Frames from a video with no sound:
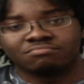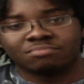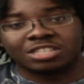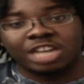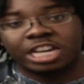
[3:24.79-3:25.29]

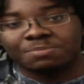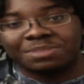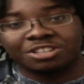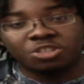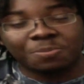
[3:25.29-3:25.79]
decides to
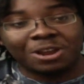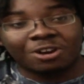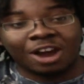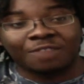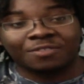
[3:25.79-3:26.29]
be a
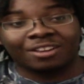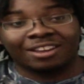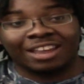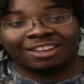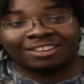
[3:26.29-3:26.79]
superhero
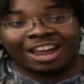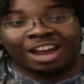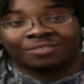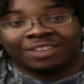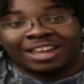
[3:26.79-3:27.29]

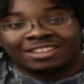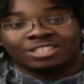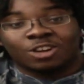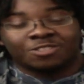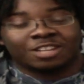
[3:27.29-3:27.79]
out of like
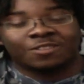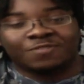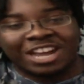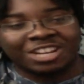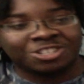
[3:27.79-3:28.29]

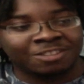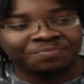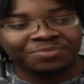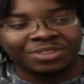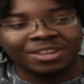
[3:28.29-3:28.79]
self-satisfaction,
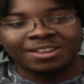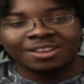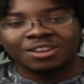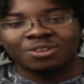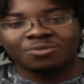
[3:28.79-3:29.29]

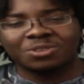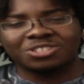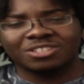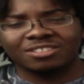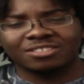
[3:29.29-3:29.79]

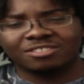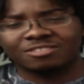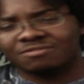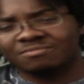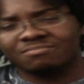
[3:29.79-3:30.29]
which is
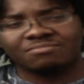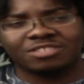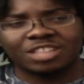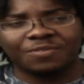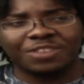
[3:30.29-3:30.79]

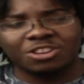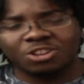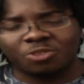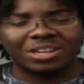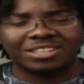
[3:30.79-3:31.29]
something you
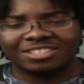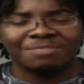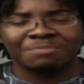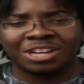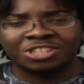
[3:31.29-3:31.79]
don't really
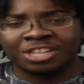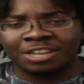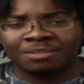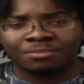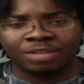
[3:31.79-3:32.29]
see much
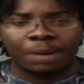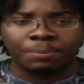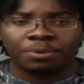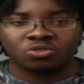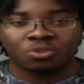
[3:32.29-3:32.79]
in
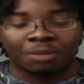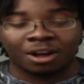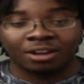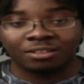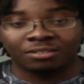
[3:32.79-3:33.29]
comic books or
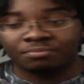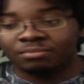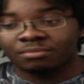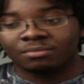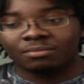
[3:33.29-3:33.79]
manga.
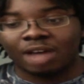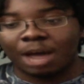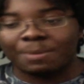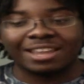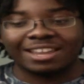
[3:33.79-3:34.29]

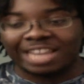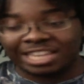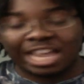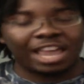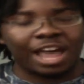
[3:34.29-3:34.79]
I mean,
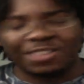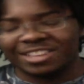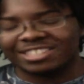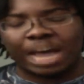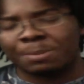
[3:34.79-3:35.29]
I
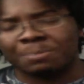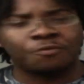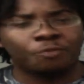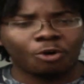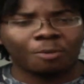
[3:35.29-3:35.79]
think it's happened
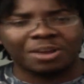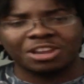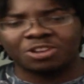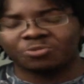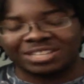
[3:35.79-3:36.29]
before, but
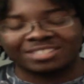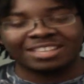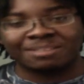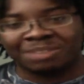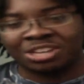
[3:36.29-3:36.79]
you don't really
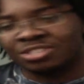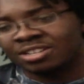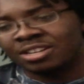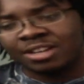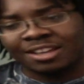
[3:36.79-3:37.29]
see it much,
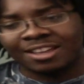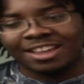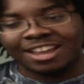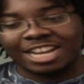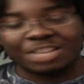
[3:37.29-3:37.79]

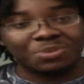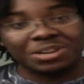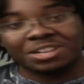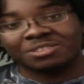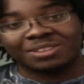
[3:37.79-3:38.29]
and that's
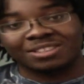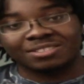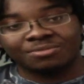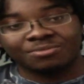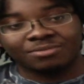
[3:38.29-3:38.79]
pretty
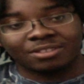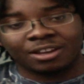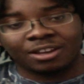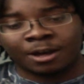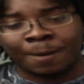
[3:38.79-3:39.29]
interesting.
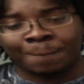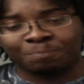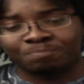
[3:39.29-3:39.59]
Like